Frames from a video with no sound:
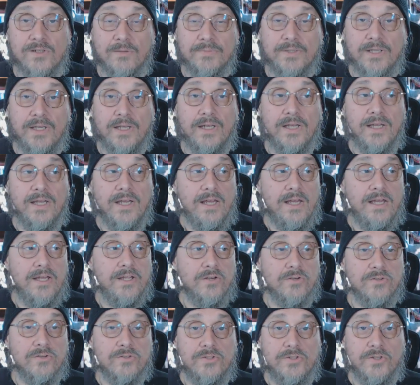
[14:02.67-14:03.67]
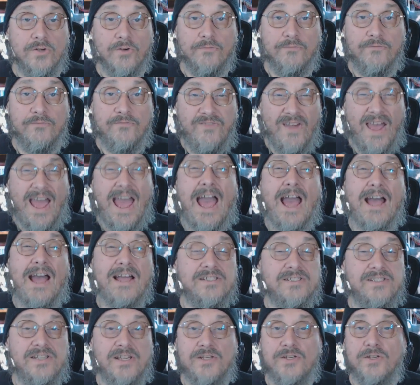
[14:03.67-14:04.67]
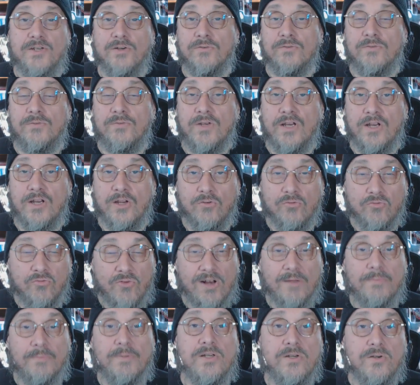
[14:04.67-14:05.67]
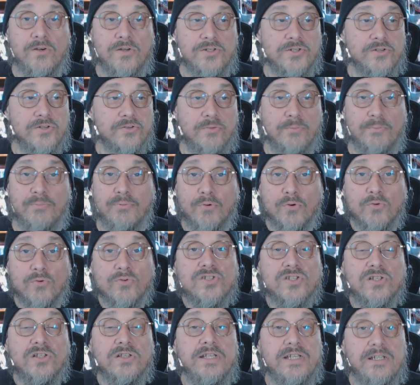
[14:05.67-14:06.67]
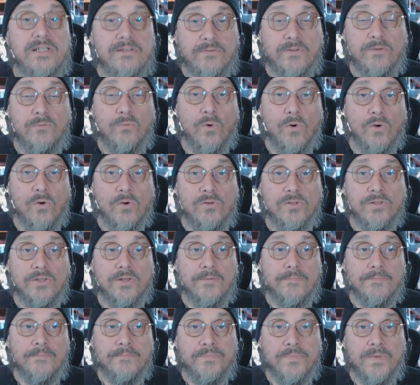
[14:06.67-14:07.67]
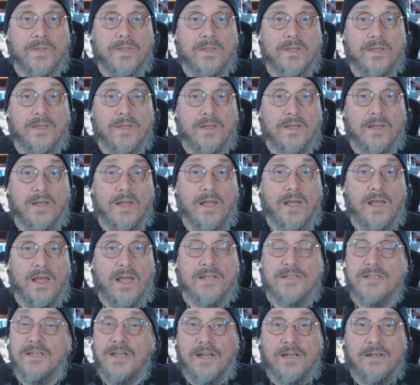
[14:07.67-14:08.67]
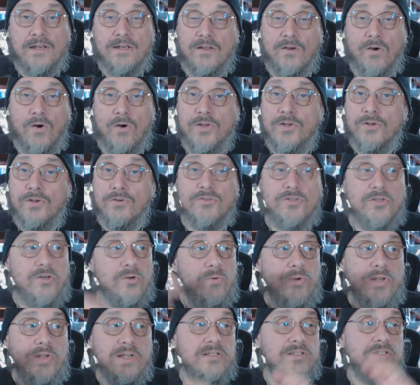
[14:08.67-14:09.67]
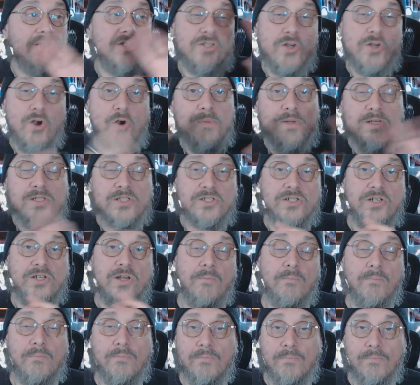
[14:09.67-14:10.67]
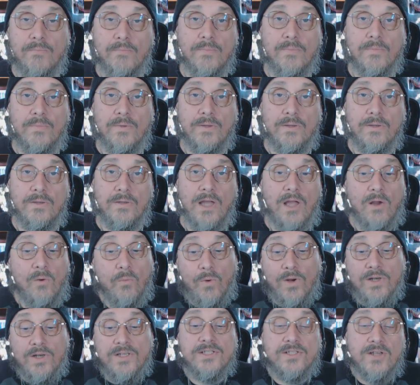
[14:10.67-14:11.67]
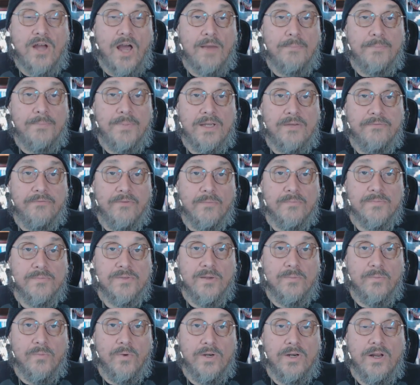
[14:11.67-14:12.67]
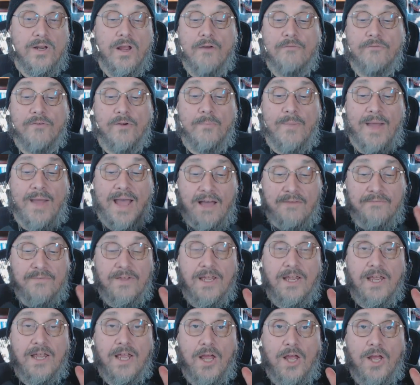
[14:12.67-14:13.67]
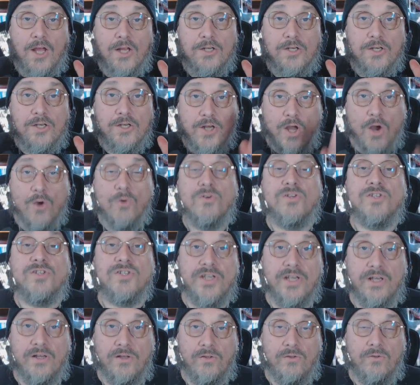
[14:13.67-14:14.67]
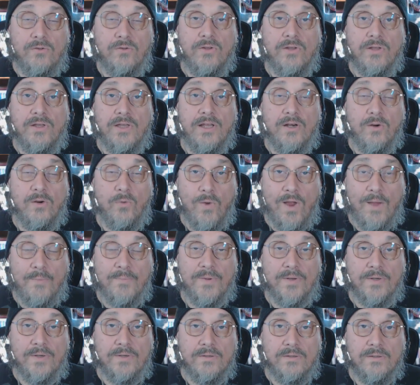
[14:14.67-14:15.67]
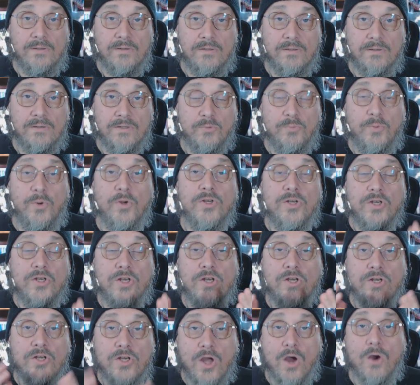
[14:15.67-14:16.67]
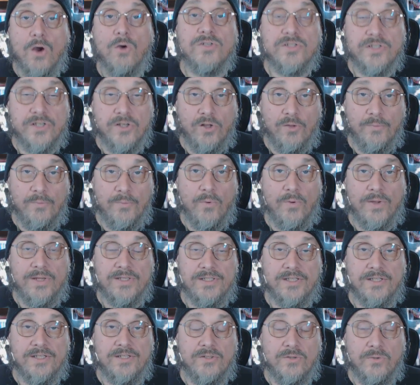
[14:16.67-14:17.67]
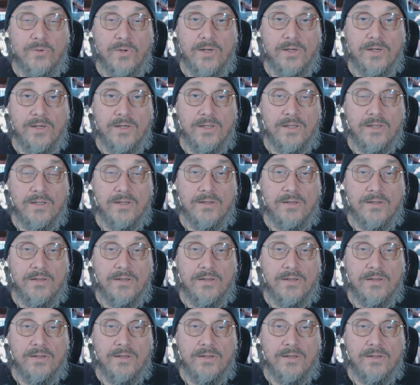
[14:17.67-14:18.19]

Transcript: something, you're fast and you're incredibly good. You're the Bruce Lee of the world, and yet all you're doing is showmanship. And what's stopping from someone from having no skill in a weapon? You put no skill points into it,